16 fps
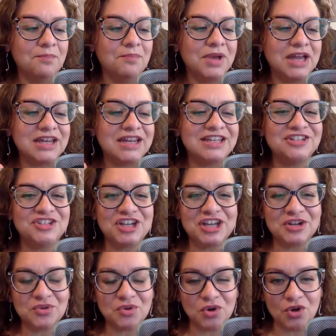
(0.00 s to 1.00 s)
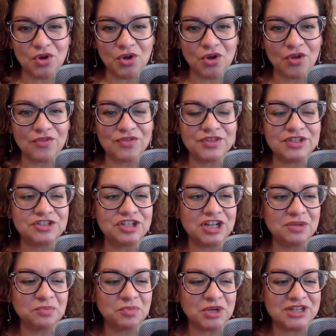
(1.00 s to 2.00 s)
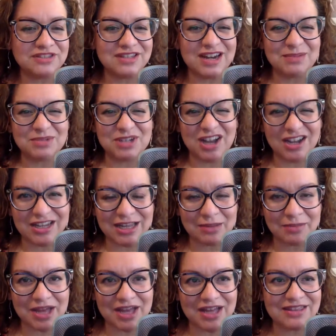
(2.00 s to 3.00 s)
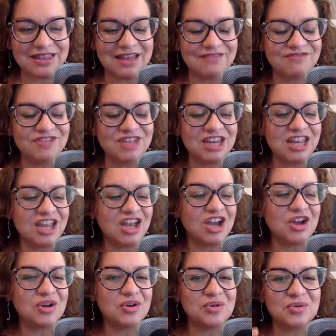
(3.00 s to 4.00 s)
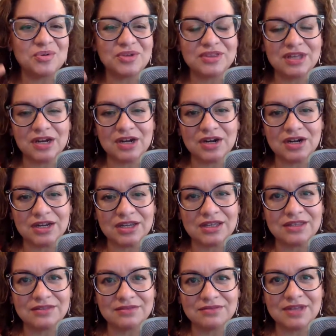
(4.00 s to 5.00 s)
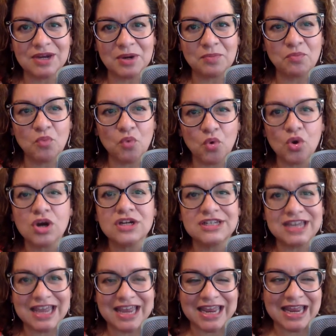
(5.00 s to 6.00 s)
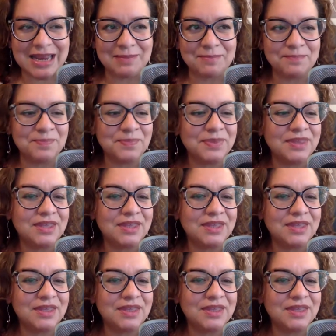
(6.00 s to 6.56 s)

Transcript: but in general, the chicken breeds that I'm talking about in that video, they're they're more tame